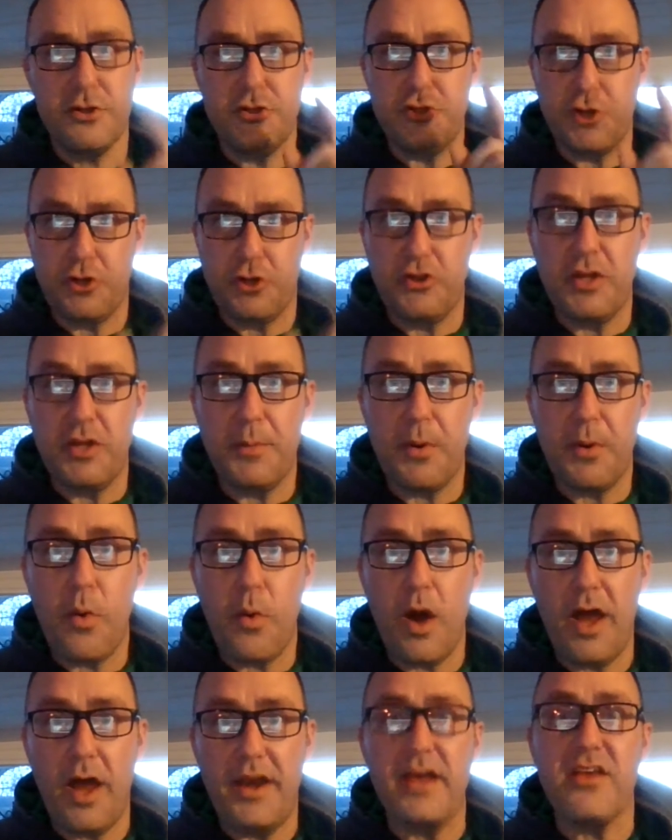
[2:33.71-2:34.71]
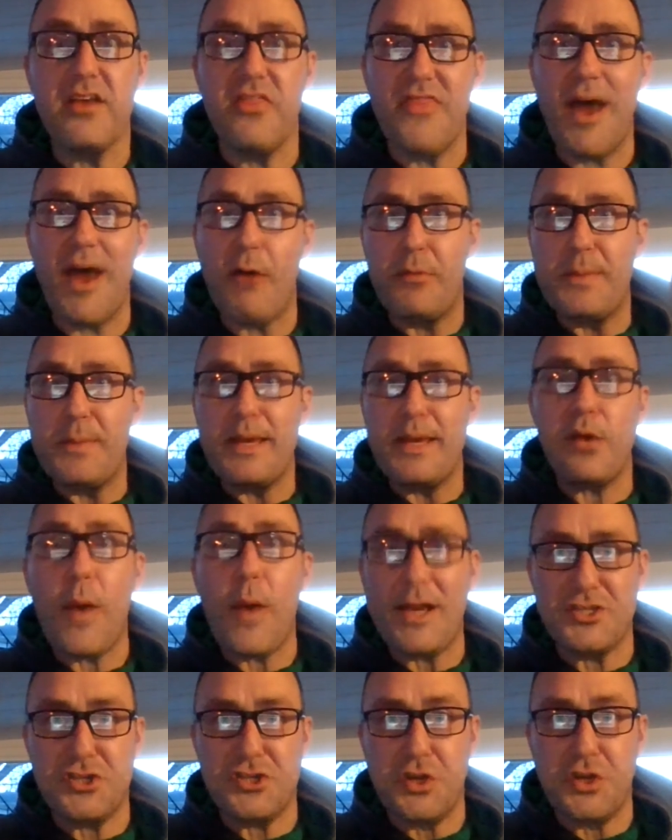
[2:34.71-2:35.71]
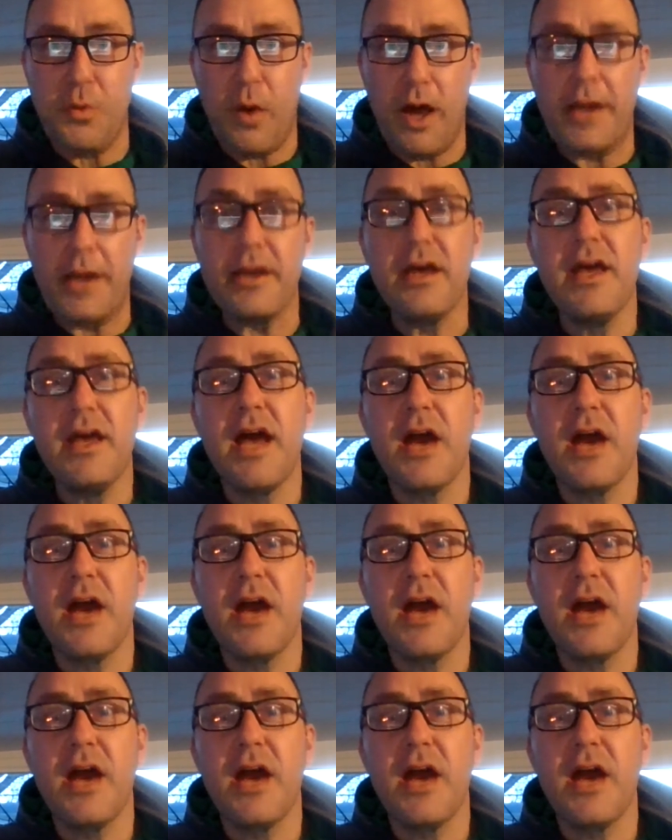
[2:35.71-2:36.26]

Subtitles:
journal number 1. That would be question 1.